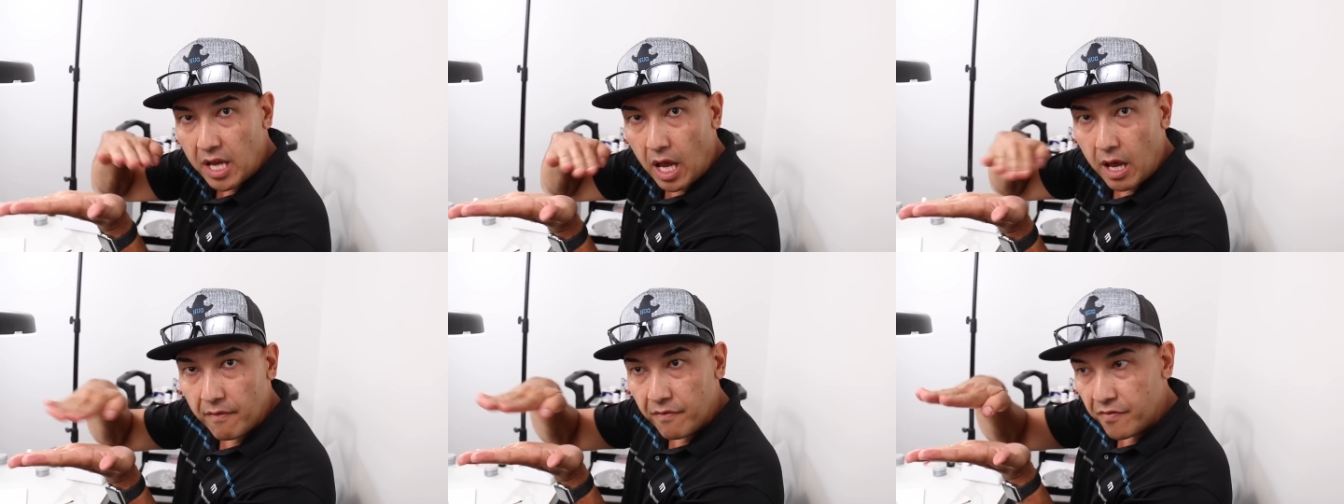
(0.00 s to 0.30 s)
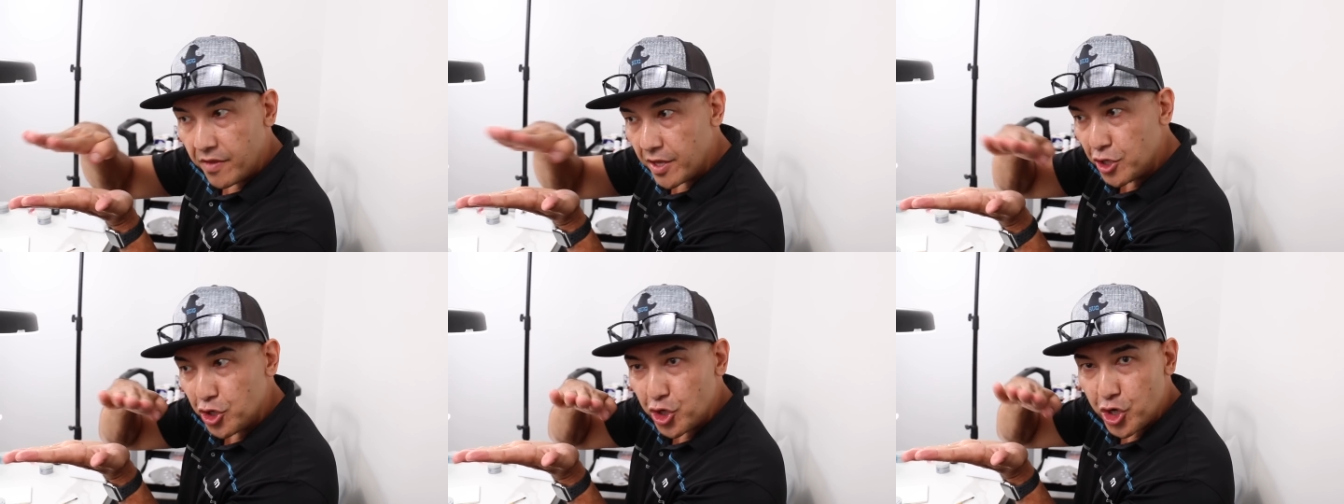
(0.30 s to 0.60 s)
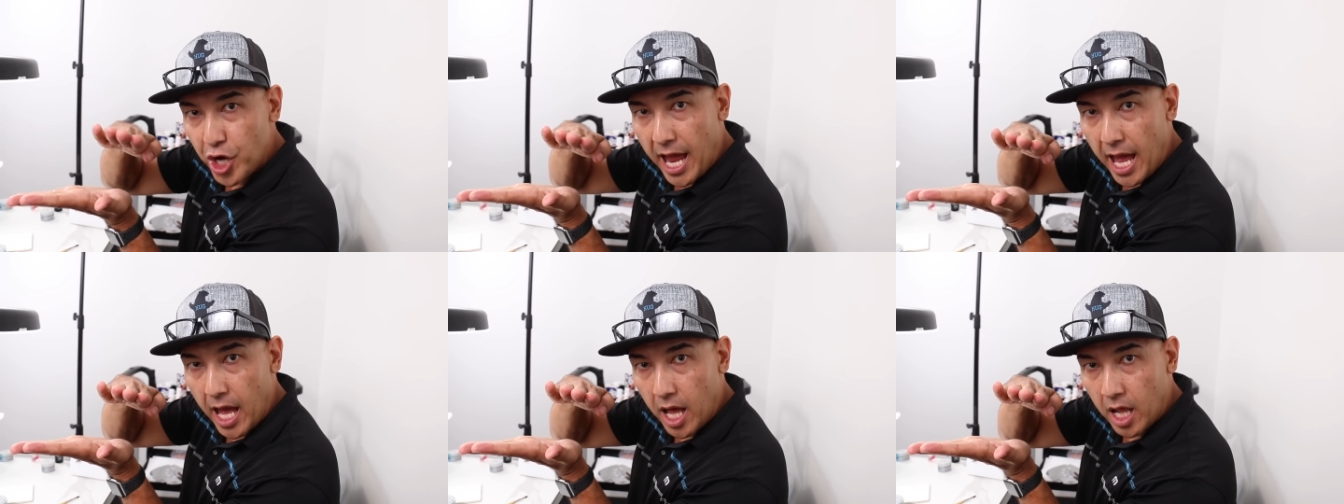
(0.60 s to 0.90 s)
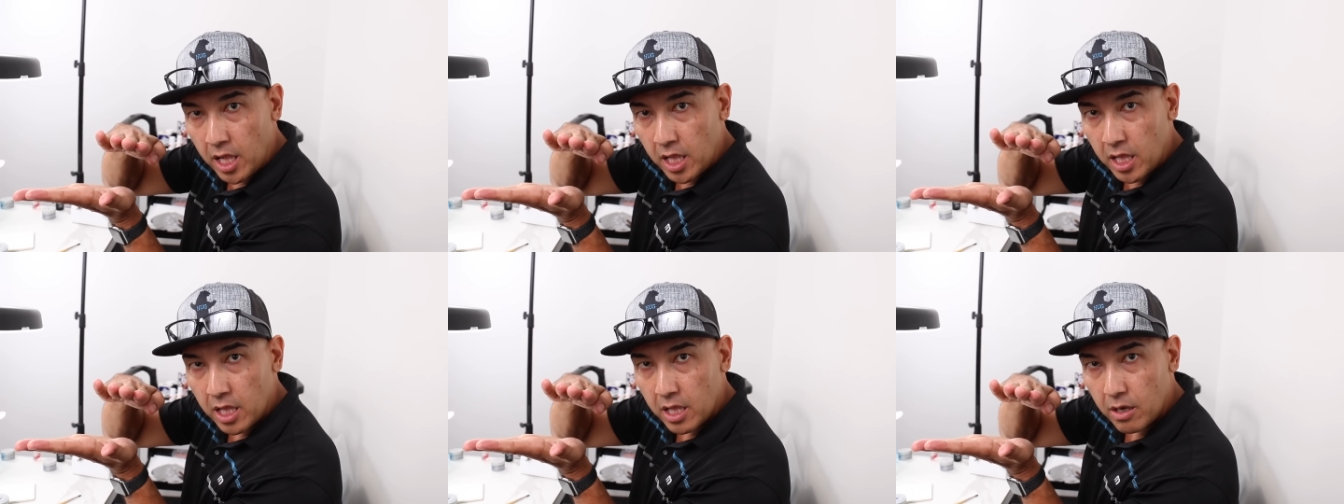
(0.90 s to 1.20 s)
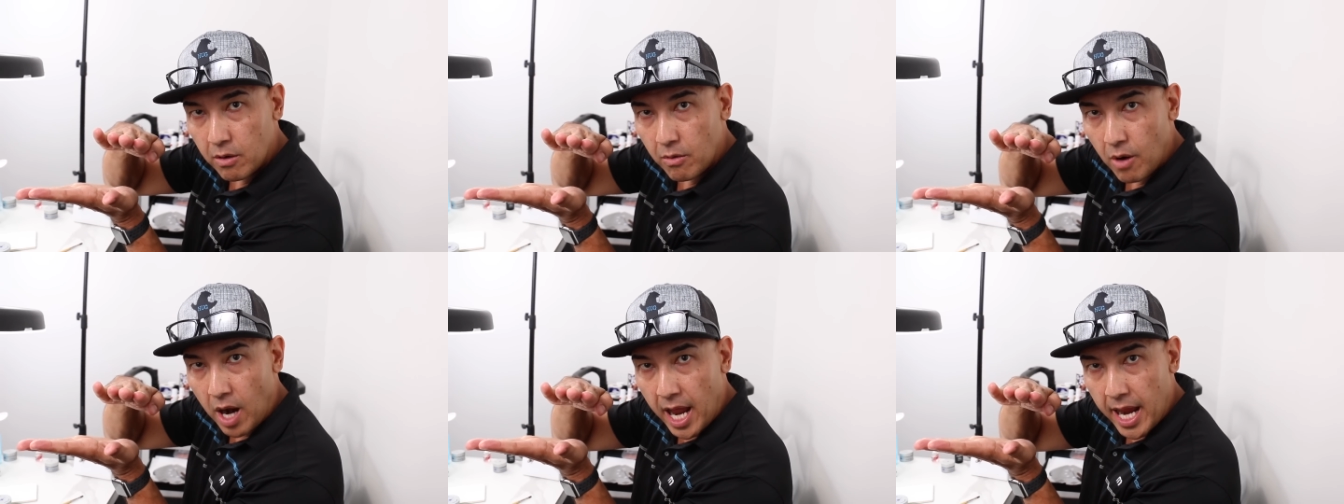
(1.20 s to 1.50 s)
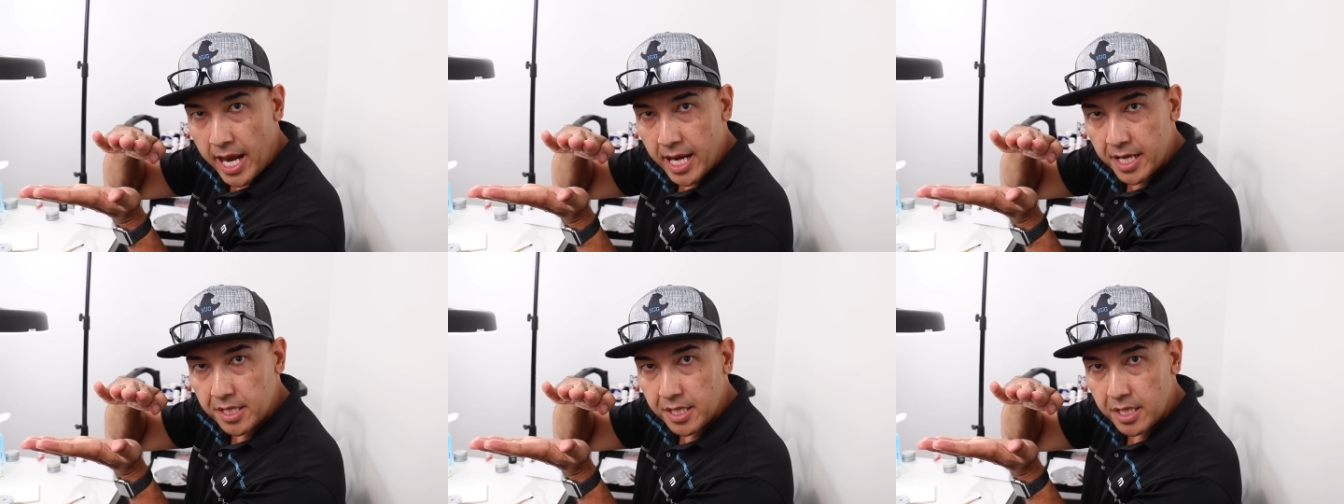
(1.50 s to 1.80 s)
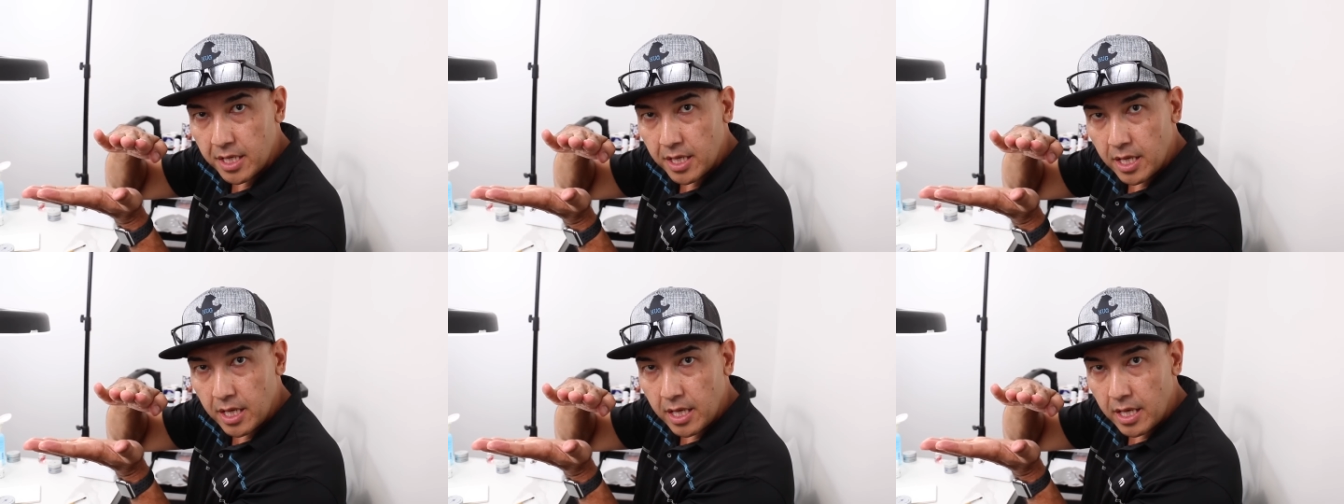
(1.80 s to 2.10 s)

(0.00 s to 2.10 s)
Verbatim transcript: of the gel, right?